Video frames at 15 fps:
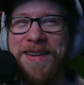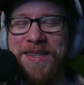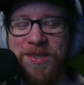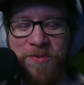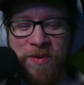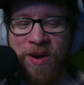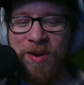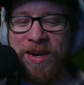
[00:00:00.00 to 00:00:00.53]

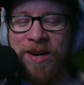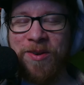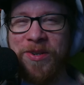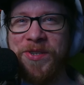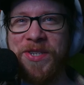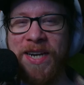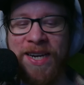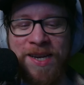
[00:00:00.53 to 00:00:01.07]
It's rare to hear
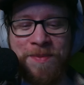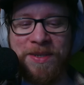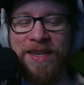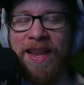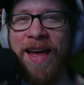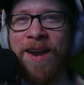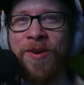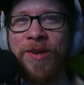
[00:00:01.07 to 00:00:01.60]
Jacob's
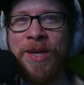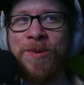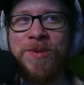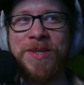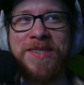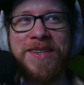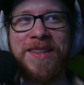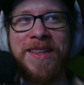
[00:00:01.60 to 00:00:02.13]
Ladder
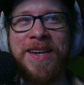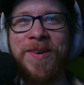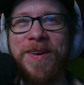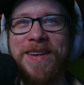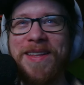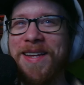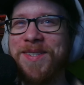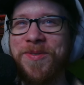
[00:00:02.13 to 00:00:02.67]
used as a
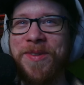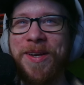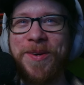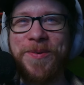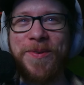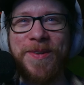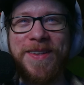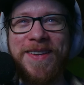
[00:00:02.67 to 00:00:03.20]
lyric. That's really
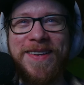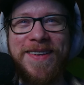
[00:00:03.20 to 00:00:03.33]
cool.